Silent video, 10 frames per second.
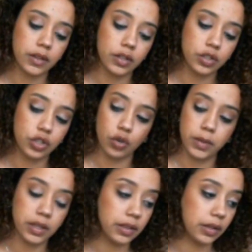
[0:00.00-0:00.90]
Show
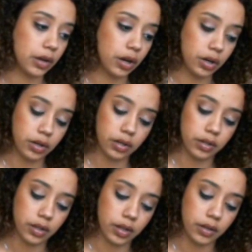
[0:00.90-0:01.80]
me the card
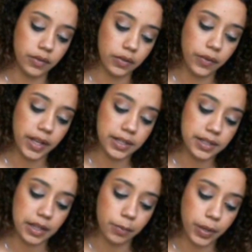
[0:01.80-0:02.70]
of advice
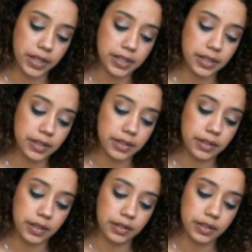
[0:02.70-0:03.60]
that Pisces
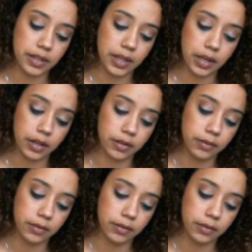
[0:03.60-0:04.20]
needs to hear.